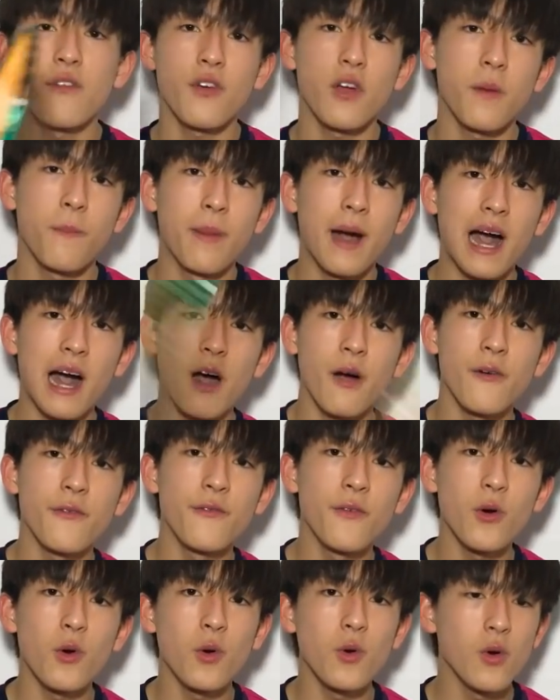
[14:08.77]
very
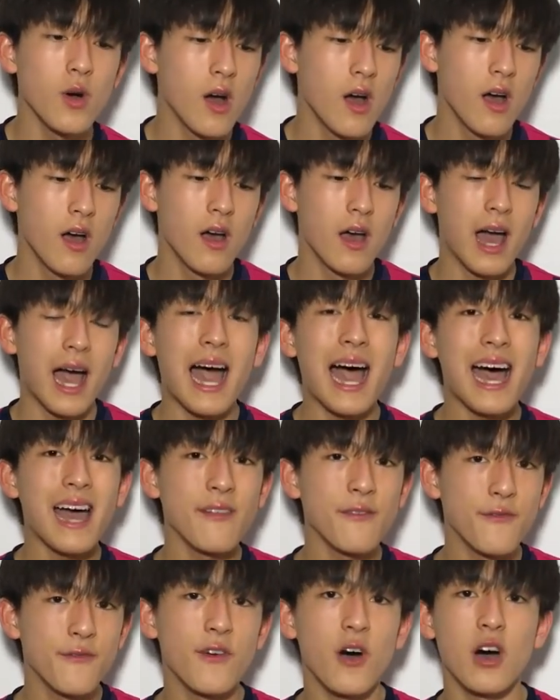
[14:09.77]
powerful
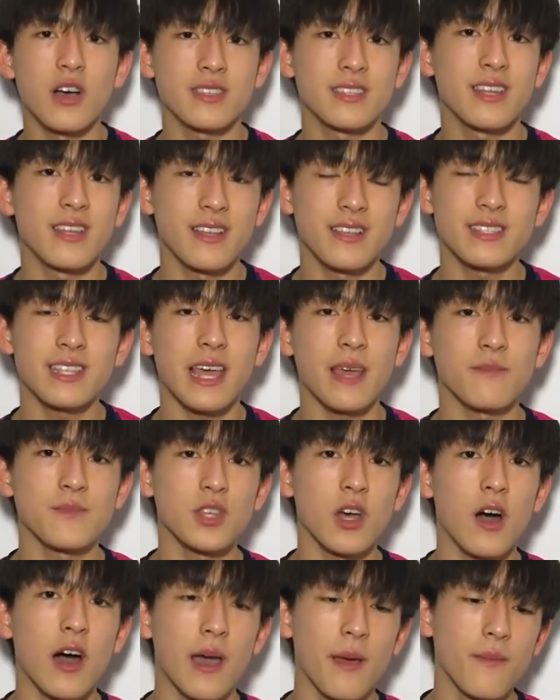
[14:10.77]
and fast at the same
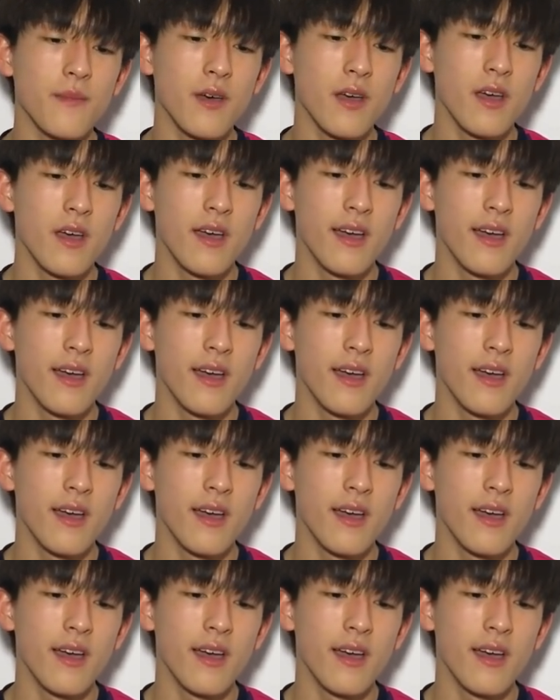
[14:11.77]
time,